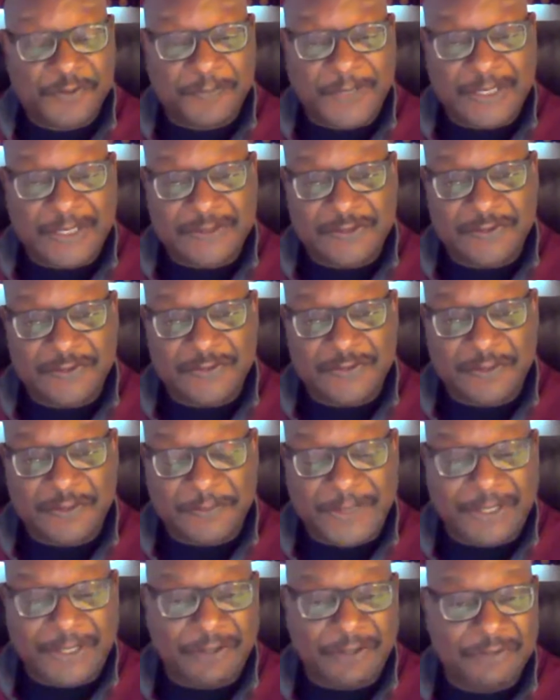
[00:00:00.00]

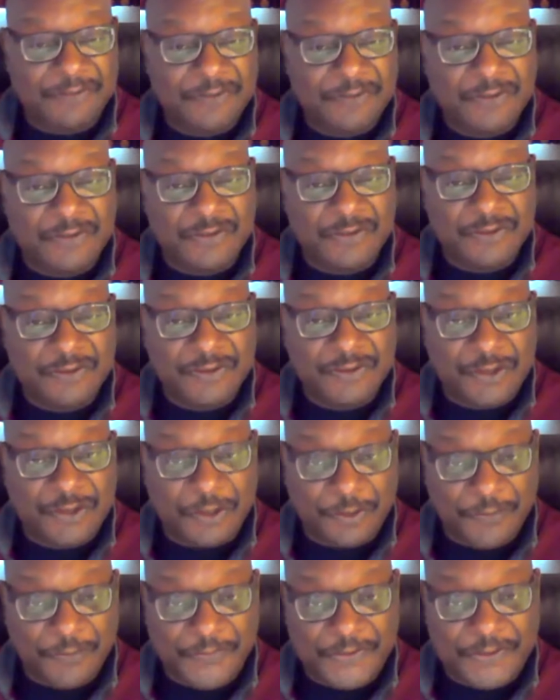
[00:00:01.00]
perspectives about
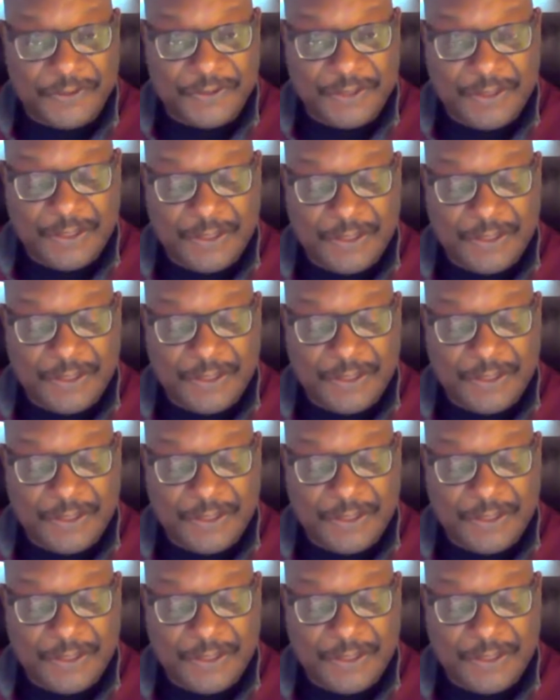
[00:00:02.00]
COVID.